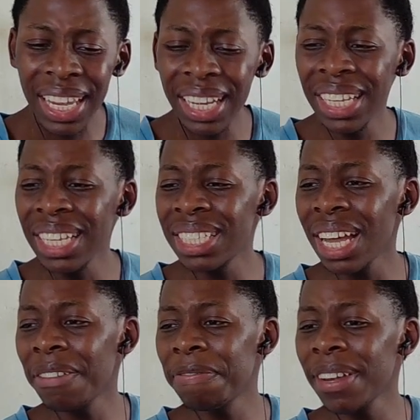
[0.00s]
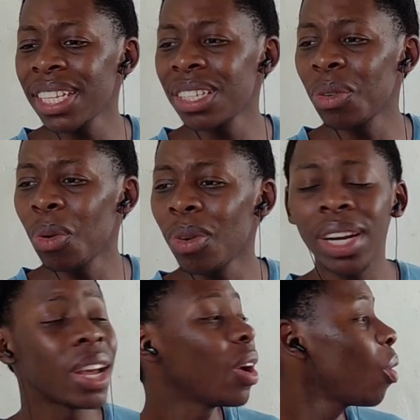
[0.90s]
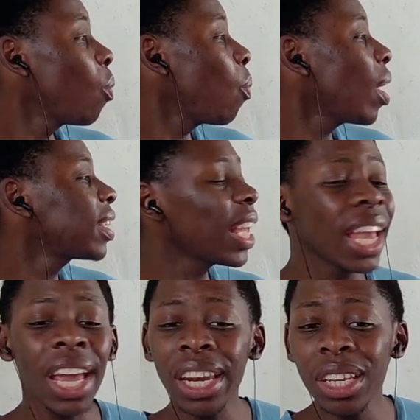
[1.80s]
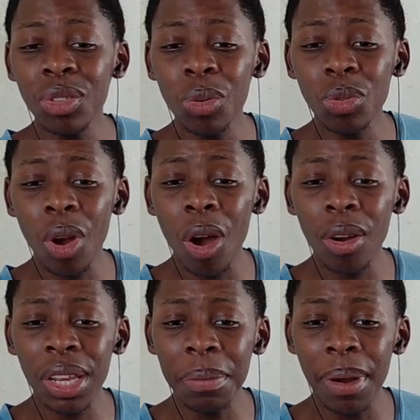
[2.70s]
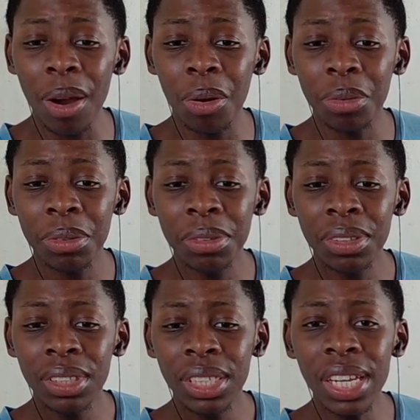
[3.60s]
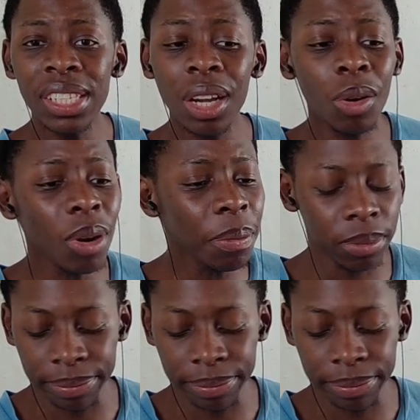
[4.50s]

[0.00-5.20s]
Get his affairs in order? What the hell is you talking about? He's a crip.